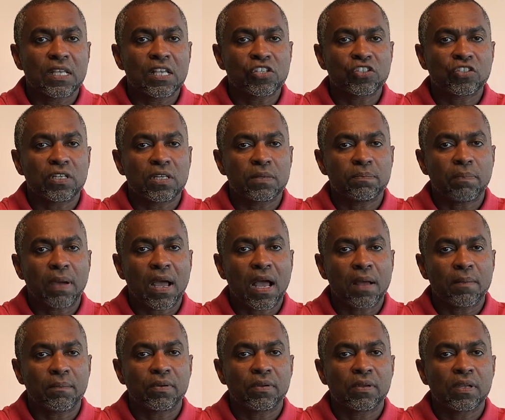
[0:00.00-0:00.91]
insulin
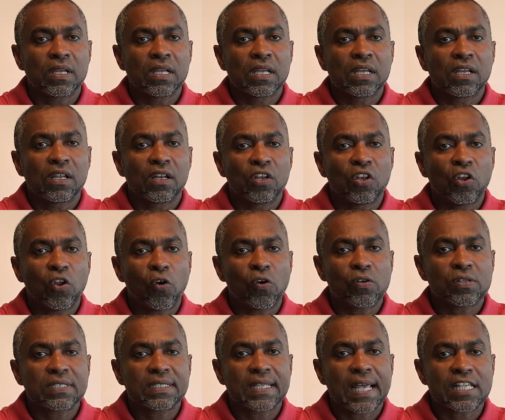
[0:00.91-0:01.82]
pump
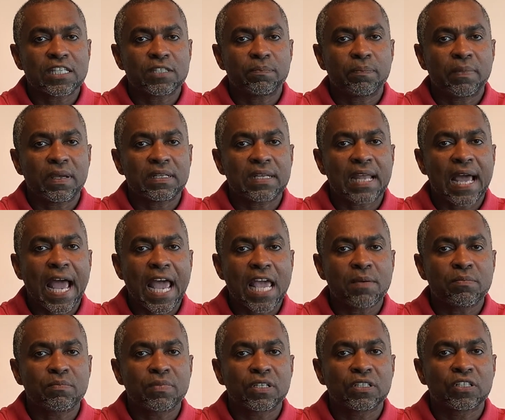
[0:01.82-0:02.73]
low suspend
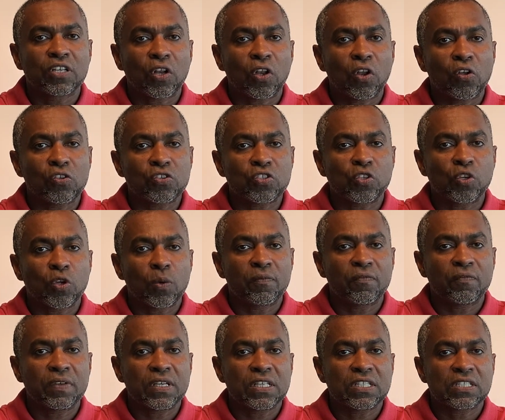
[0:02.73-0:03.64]
hybrid closed
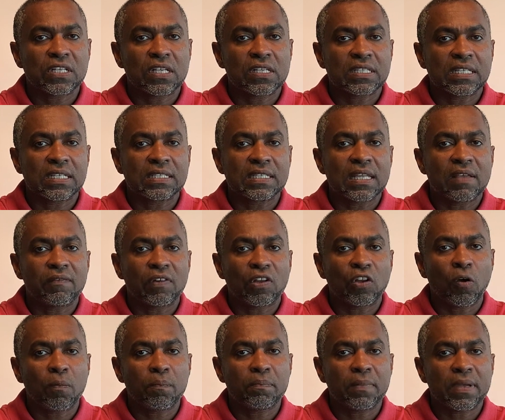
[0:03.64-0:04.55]
loop features in
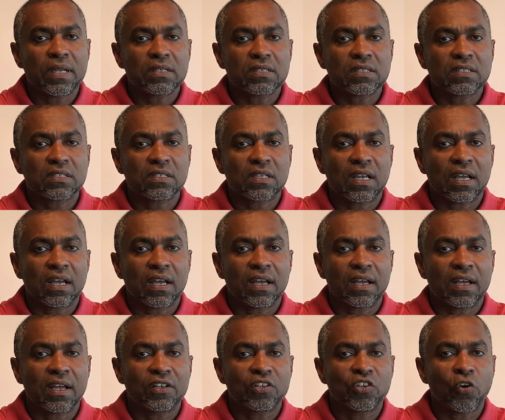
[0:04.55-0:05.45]
development,
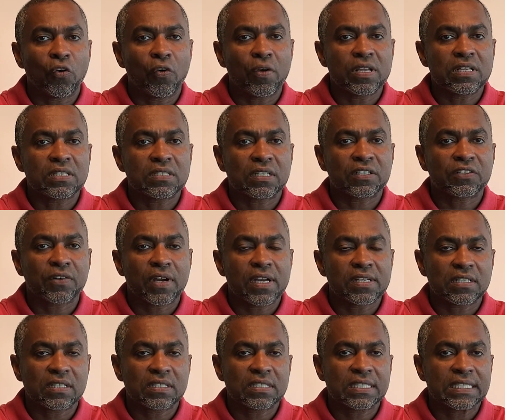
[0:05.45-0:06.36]
uh, no
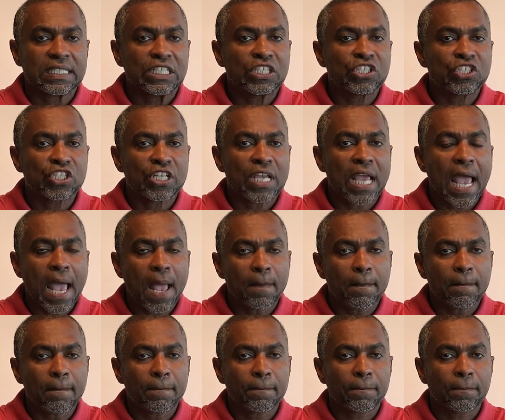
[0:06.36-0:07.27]
integrated
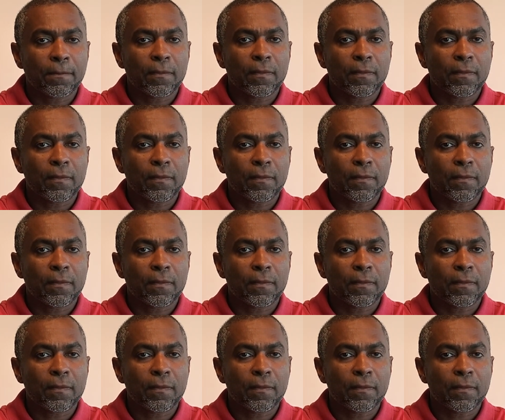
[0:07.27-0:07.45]
CGM,